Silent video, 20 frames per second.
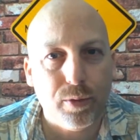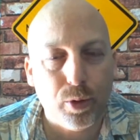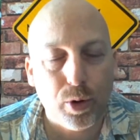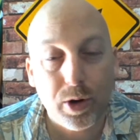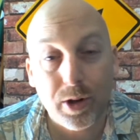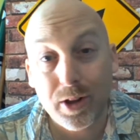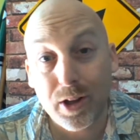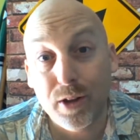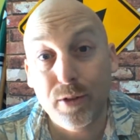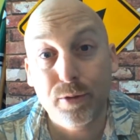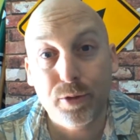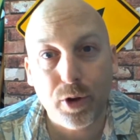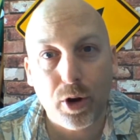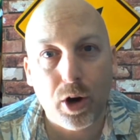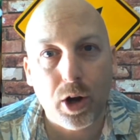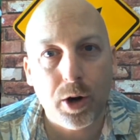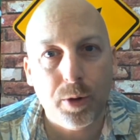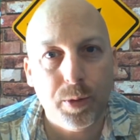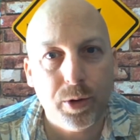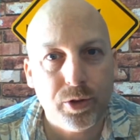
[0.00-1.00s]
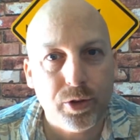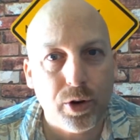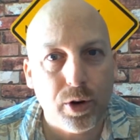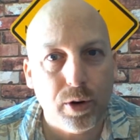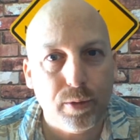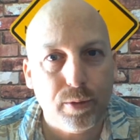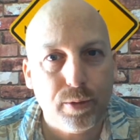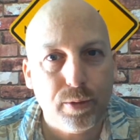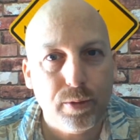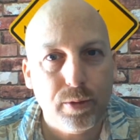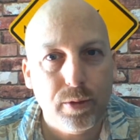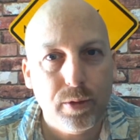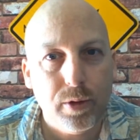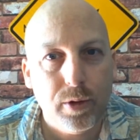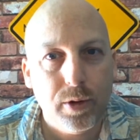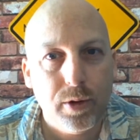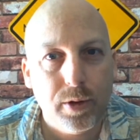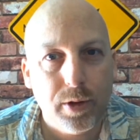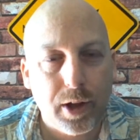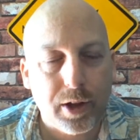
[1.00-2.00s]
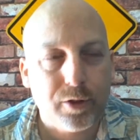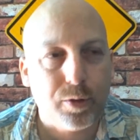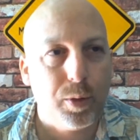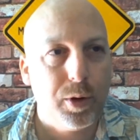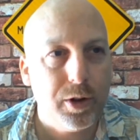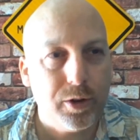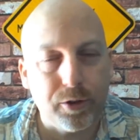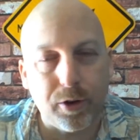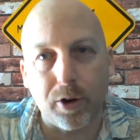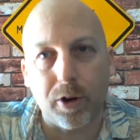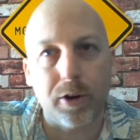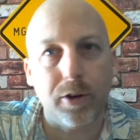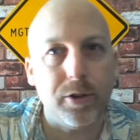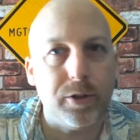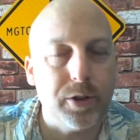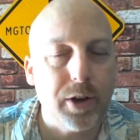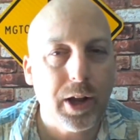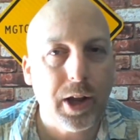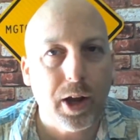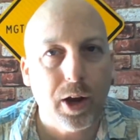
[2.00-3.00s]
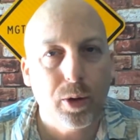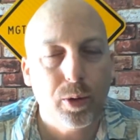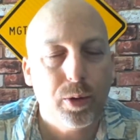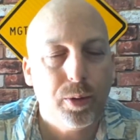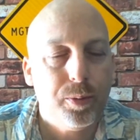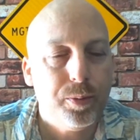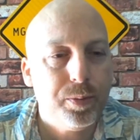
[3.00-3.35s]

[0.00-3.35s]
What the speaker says: or he lived on a reserve. That's where he started his day out.